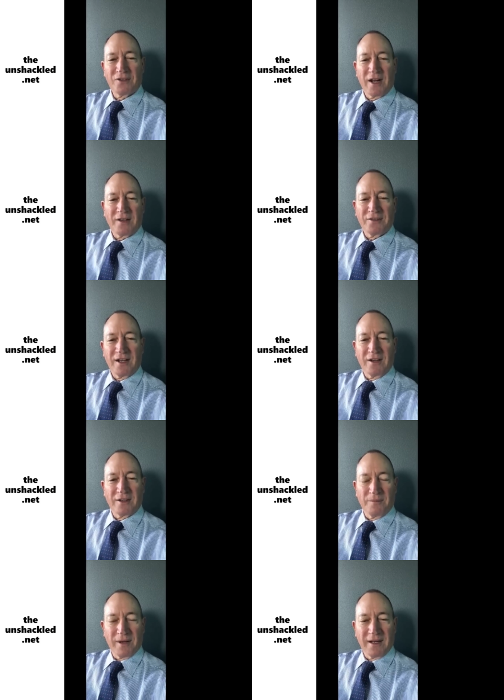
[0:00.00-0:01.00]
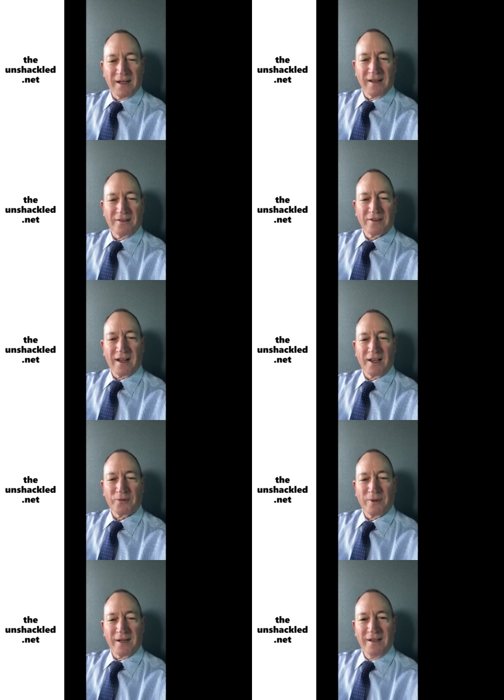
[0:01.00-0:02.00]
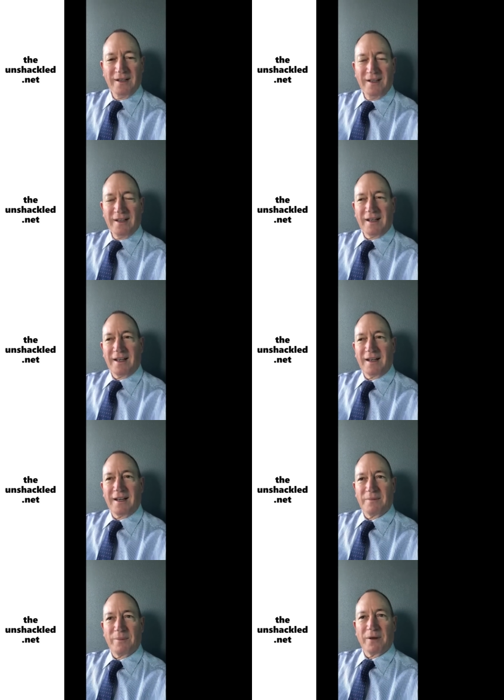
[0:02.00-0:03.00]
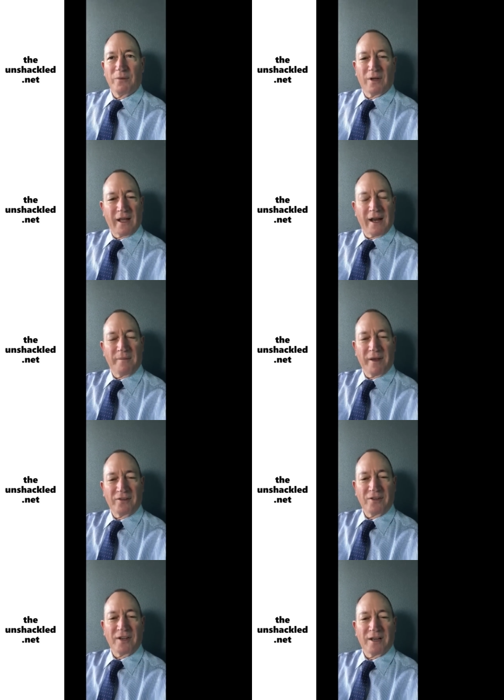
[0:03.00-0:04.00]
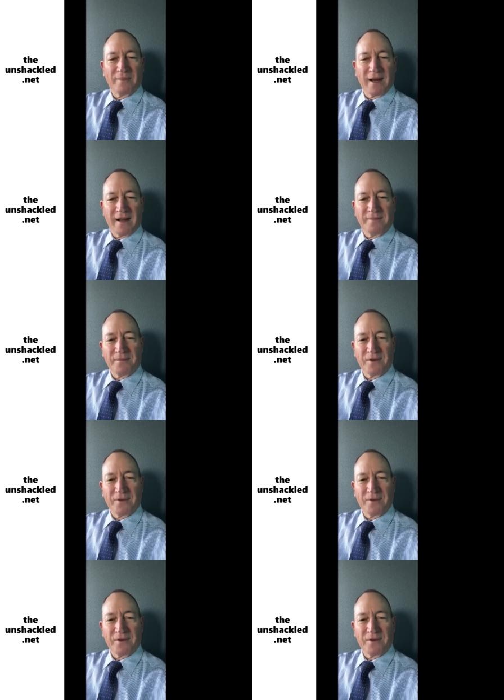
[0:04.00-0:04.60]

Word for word: shut us down completely this last one, uh, but we'll get our message out better.